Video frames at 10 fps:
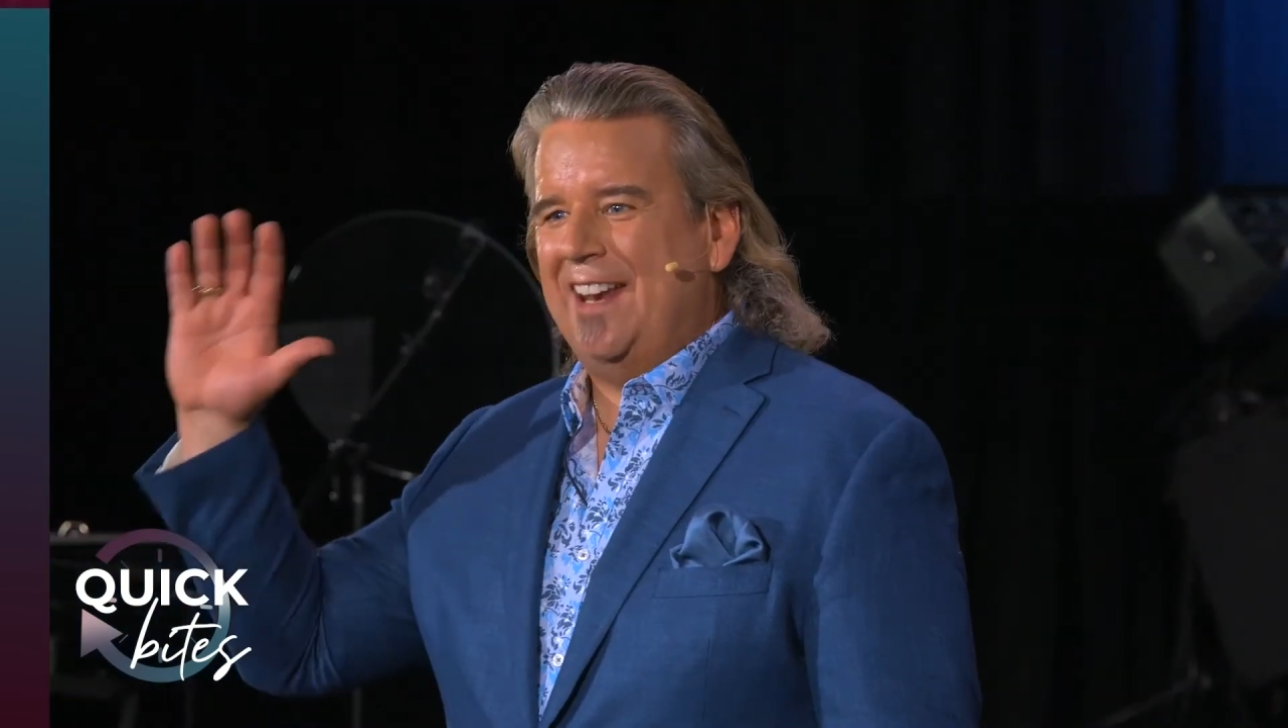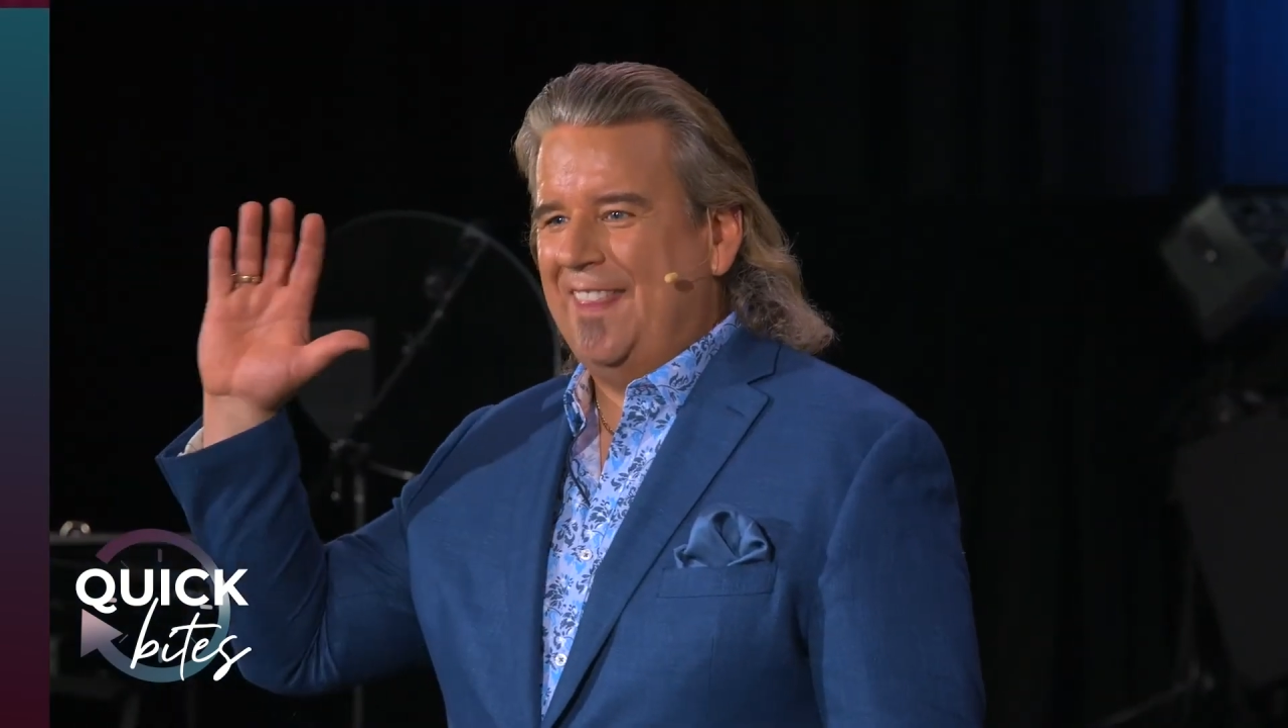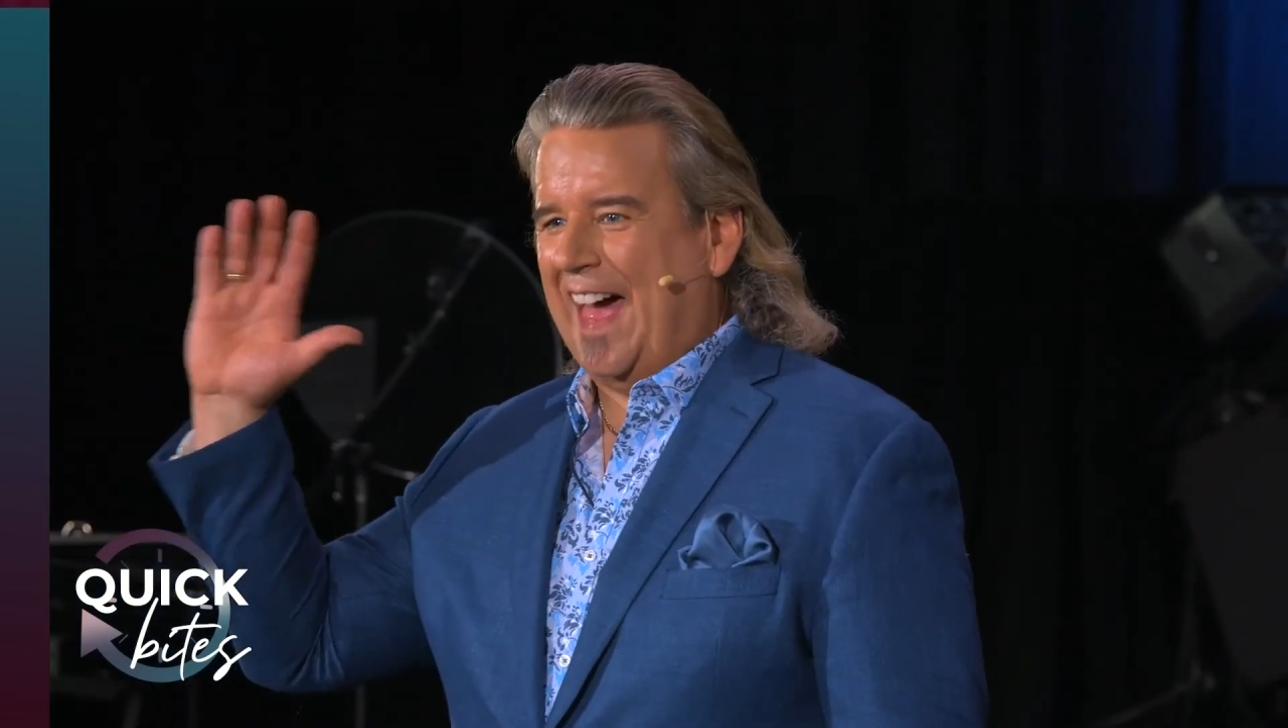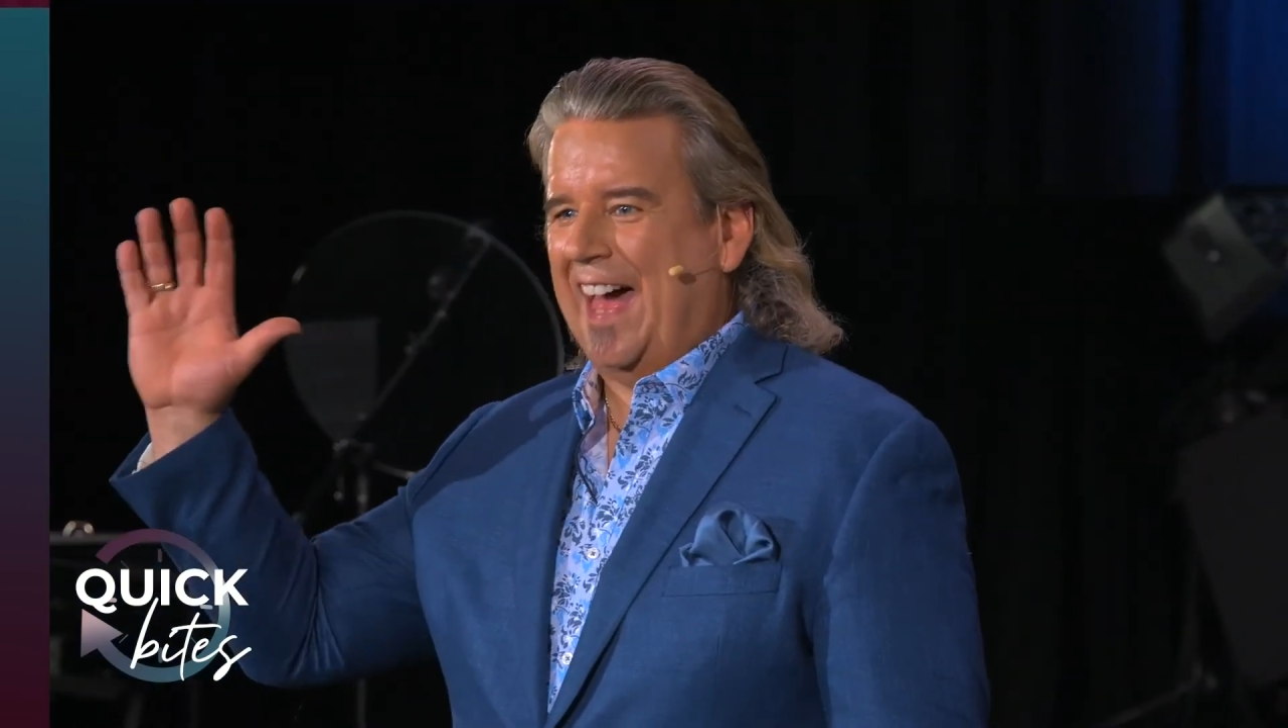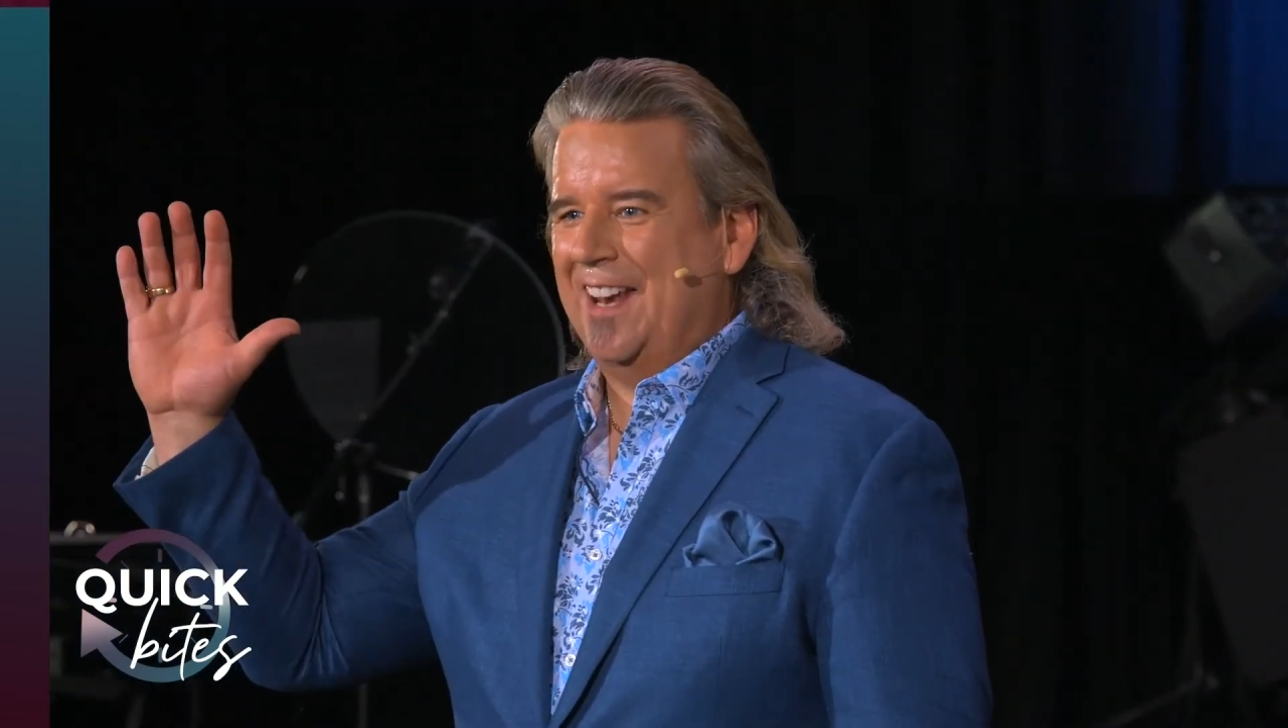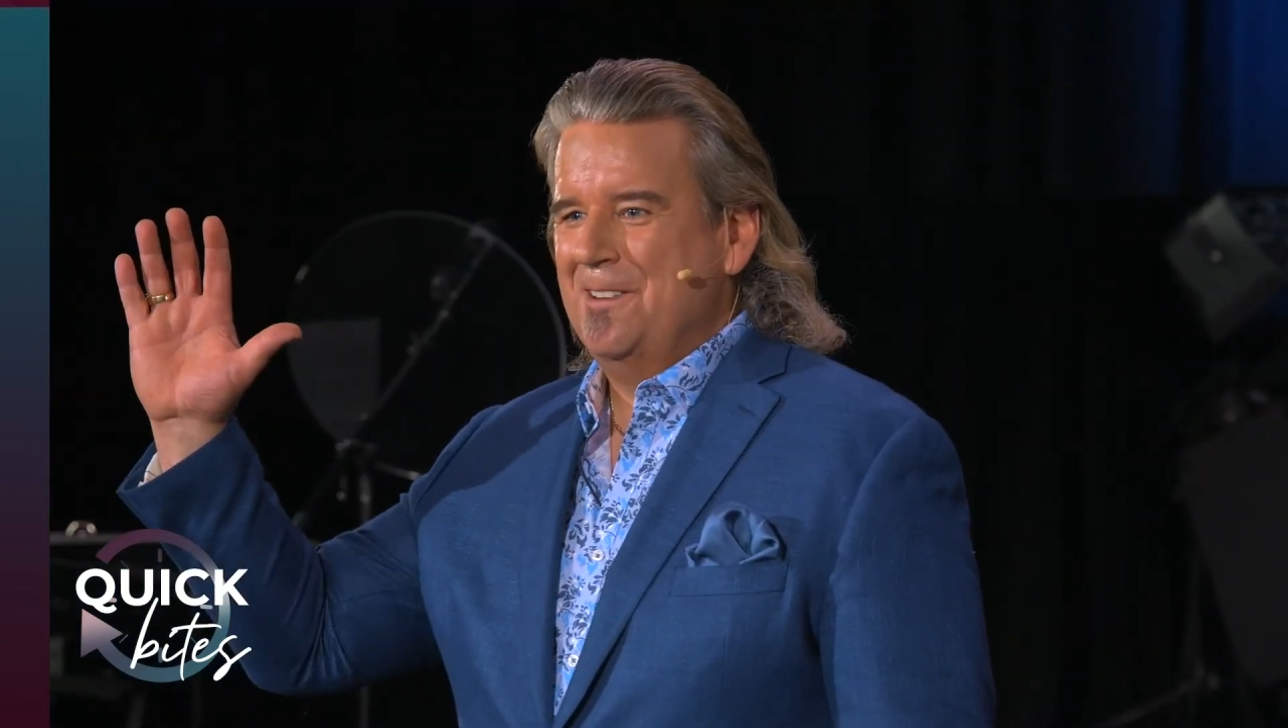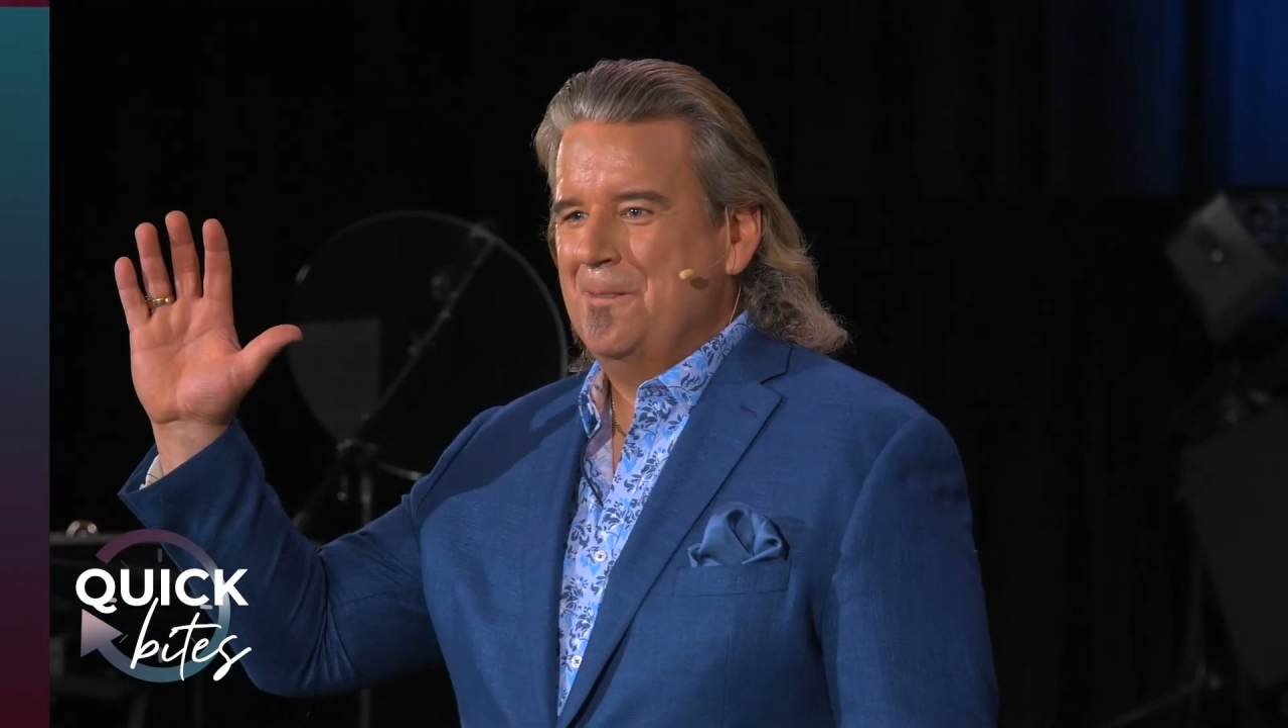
to that,